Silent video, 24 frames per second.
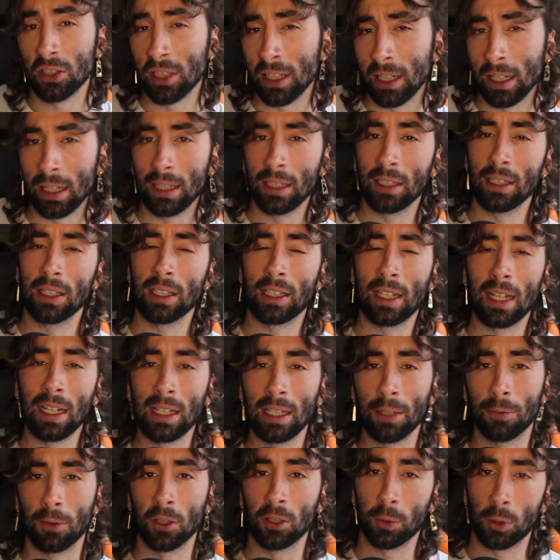You see, the key
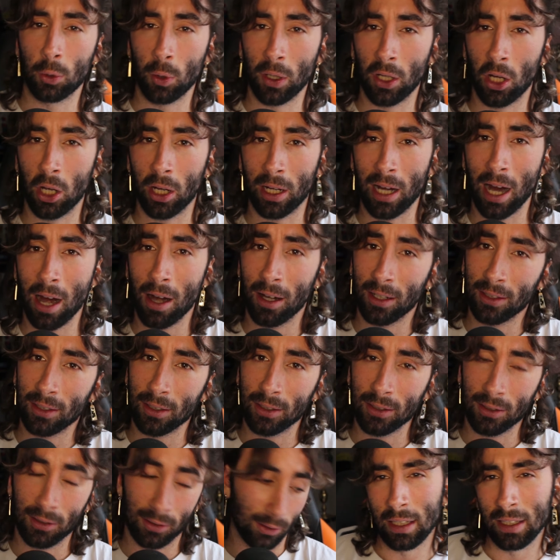difference between our
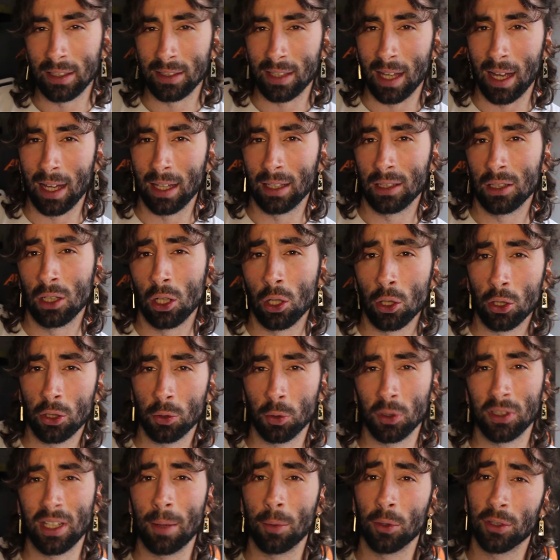characters is that Lelouch
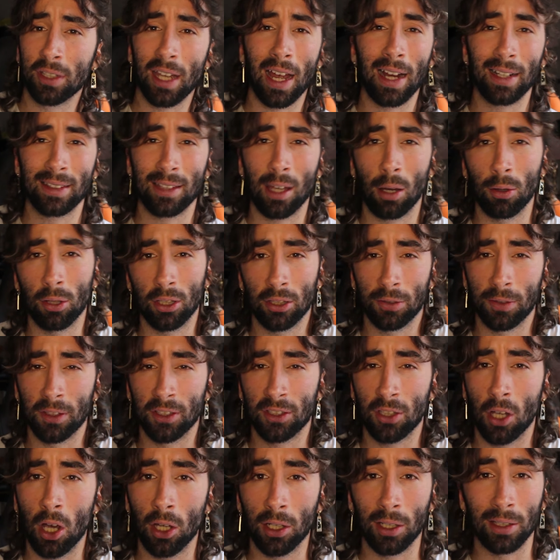was able to act out this
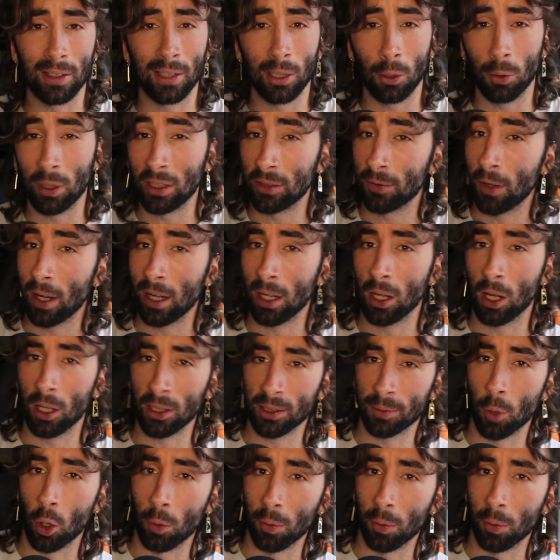facade until his very last